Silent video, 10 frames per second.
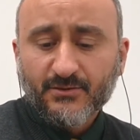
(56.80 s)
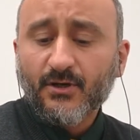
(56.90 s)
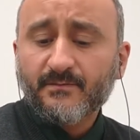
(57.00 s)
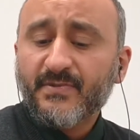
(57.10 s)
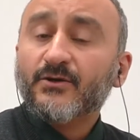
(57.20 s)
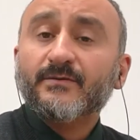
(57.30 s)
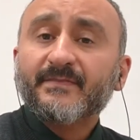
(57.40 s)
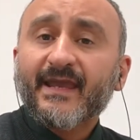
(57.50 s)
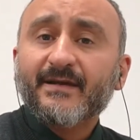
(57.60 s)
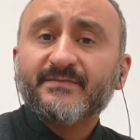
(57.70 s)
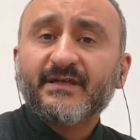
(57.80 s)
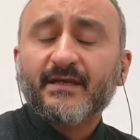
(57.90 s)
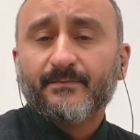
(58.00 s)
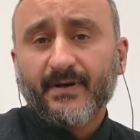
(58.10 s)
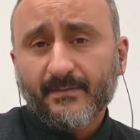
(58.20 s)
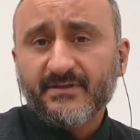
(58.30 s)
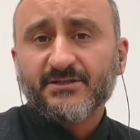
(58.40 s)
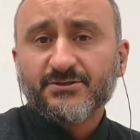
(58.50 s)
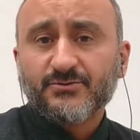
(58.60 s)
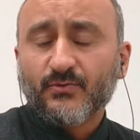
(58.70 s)
Your own poem can be a
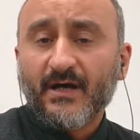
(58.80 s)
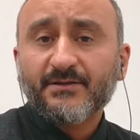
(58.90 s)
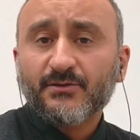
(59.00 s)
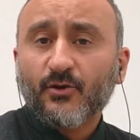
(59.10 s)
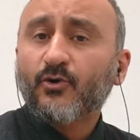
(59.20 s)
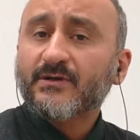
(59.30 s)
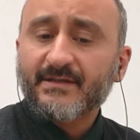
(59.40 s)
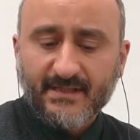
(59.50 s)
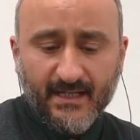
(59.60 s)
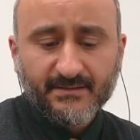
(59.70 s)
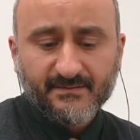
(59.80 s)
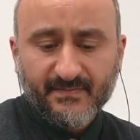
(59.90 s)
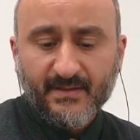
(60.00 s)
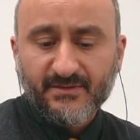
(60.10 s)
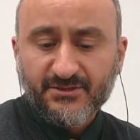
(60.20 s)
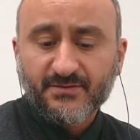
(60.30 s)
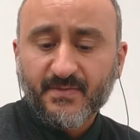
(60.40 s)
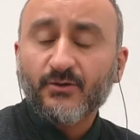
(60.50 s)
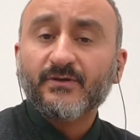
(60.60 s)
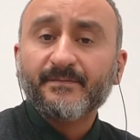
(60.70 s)
published one or an
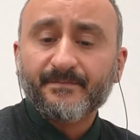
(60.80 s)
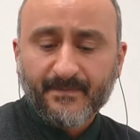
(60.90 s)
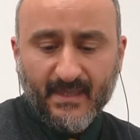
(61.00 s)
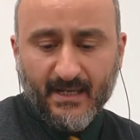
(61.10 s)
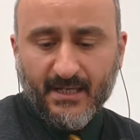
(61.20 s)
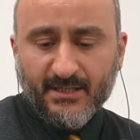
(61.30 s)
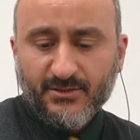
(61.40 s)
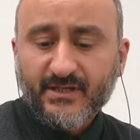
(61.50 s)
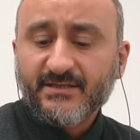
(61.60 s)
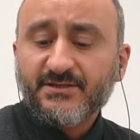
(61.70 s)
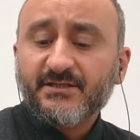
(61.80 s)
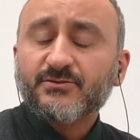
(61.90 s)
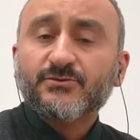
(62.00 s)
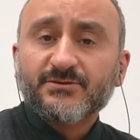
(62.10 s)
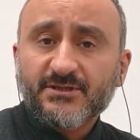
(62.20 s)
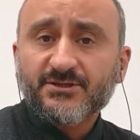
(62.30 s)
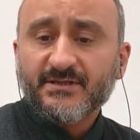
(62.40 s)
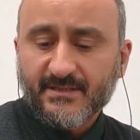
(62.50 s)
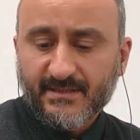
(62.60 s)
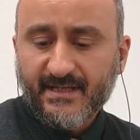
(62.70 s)
unpublished poem. You can read
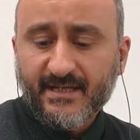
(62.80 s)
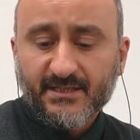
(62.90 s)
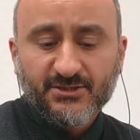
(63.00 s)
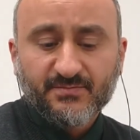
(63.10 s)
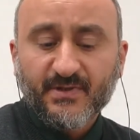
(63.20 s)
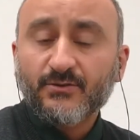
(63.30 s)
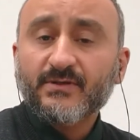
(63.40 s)
original English